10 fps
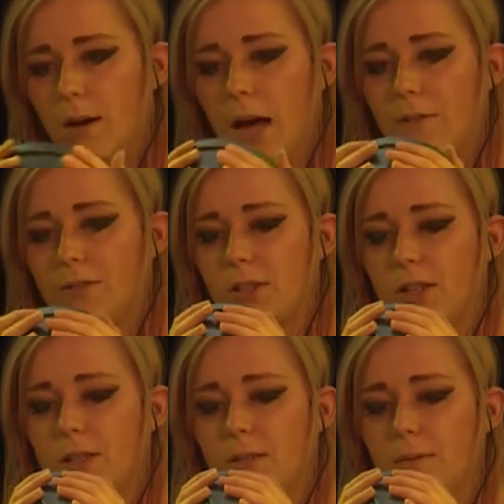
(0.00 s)

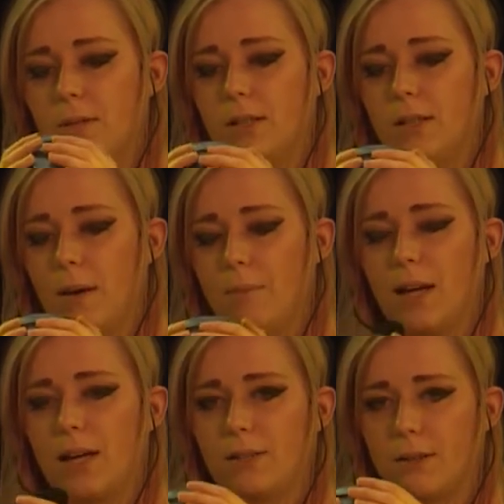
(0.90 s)
After
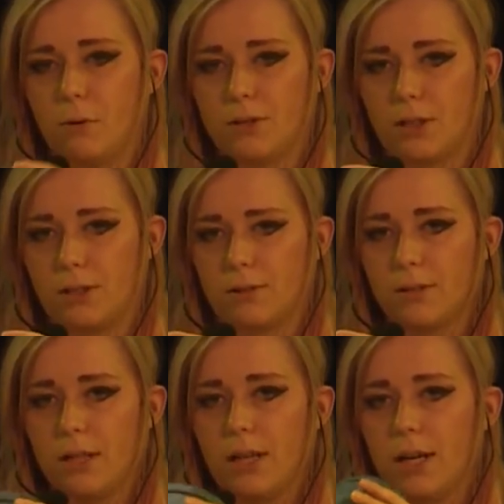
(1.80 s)
applying the wood glue,
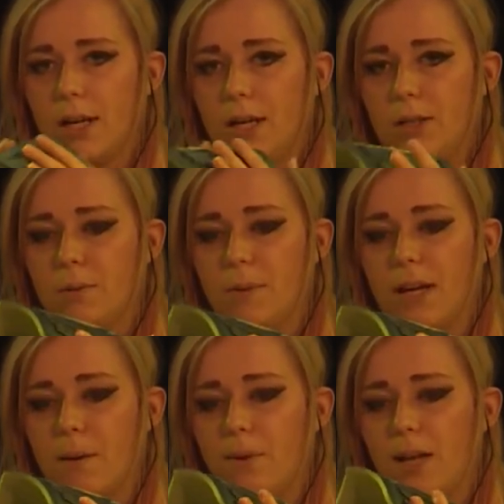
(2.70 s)
you
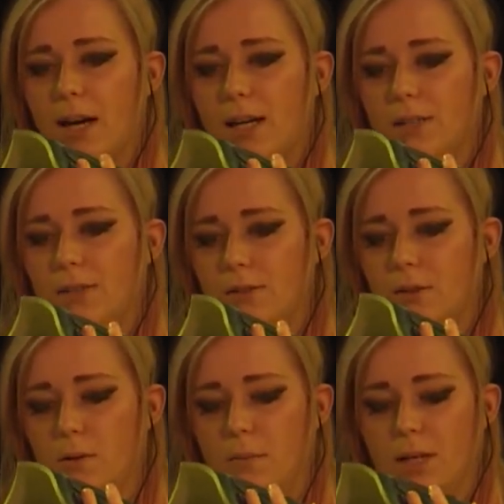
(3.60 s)
may apply the
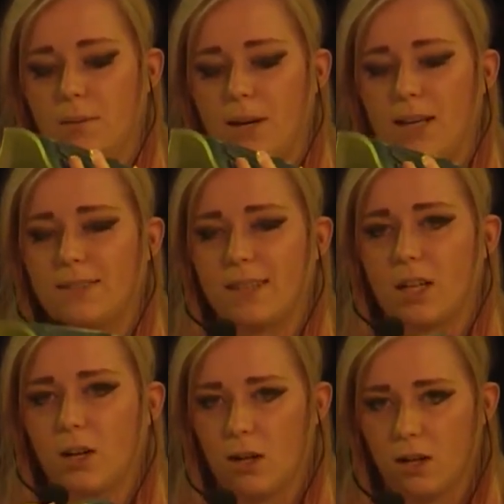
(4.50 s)
normal basic
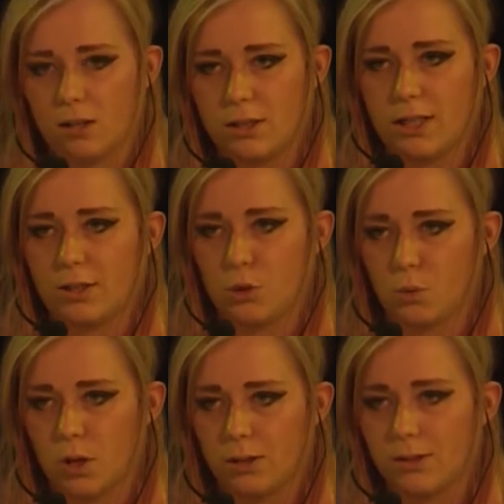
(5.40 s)
color that you
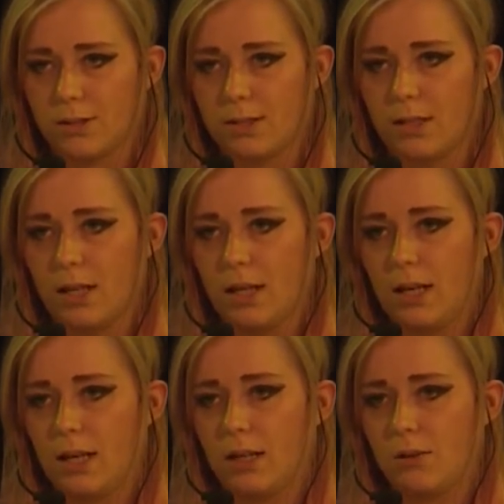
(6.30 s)
want
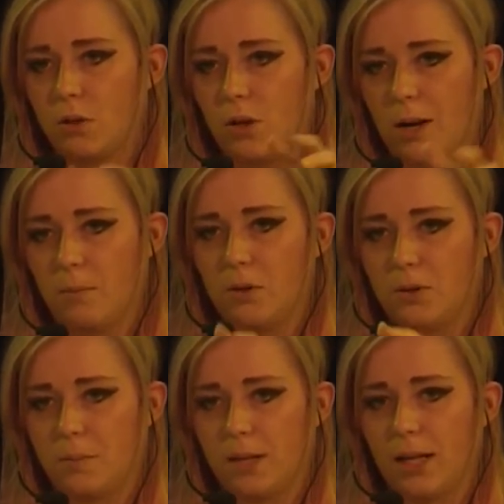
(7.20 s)
your armor
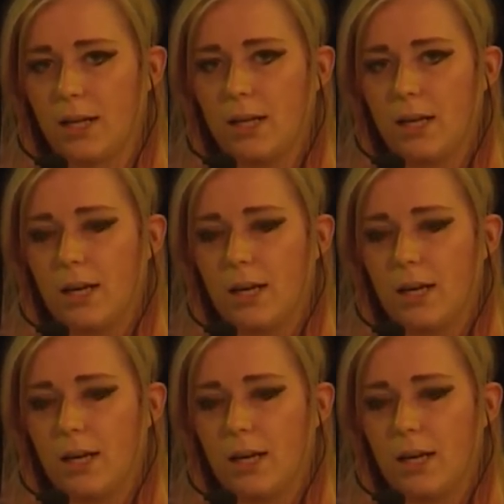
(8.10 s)
to be.